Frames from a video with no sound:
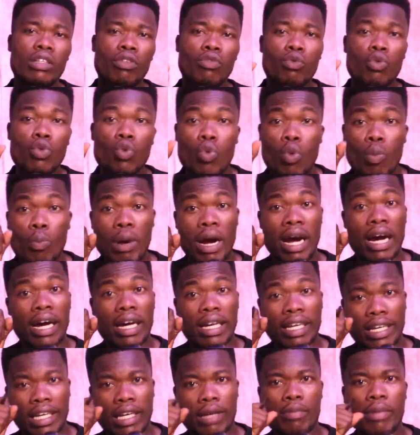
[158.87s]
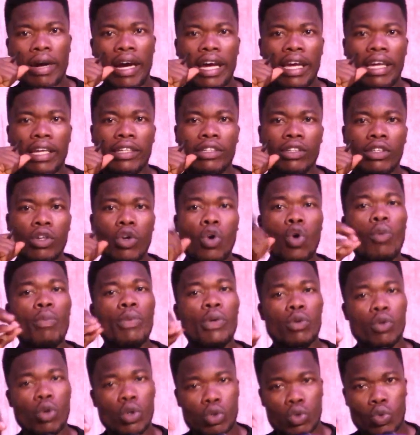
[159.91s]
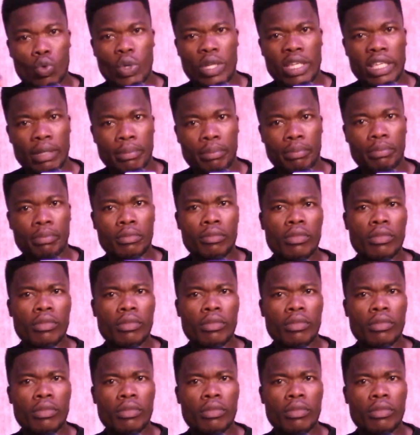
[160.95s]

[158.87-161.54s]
fugu pan at the buy or because no onion.